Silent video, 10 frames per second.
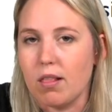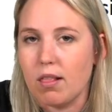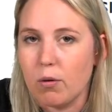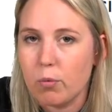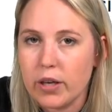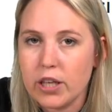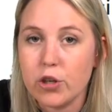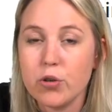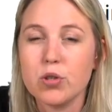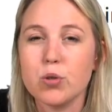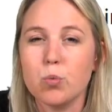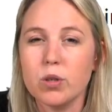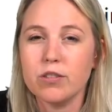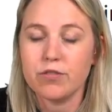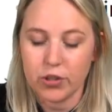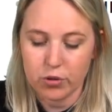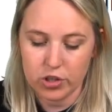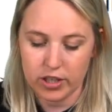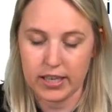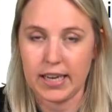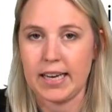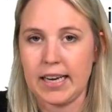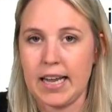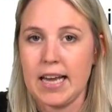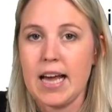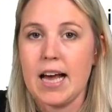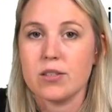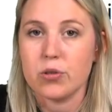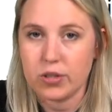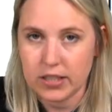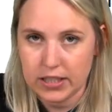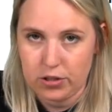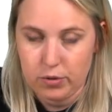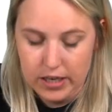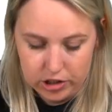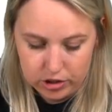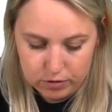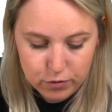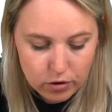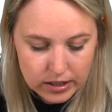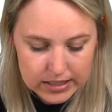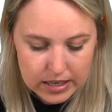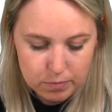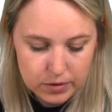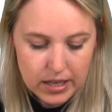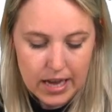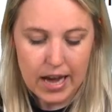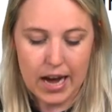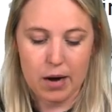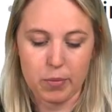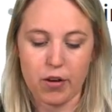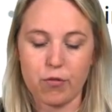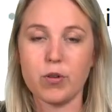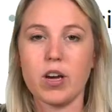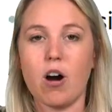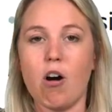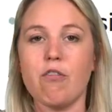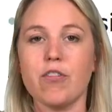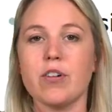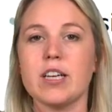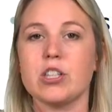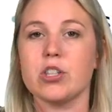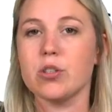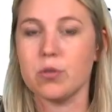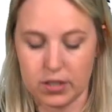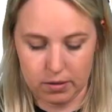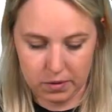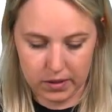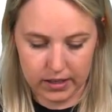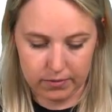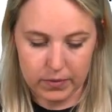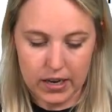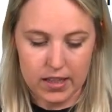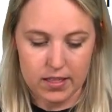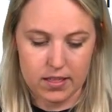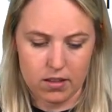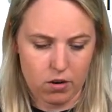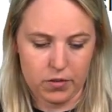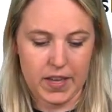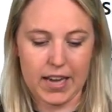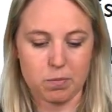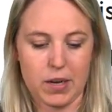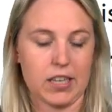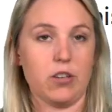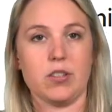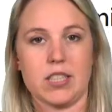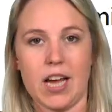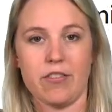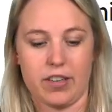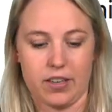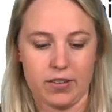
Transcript: we use the will future in certain situations. For example, if we are offering to do something. Oh, that bag looks heavy.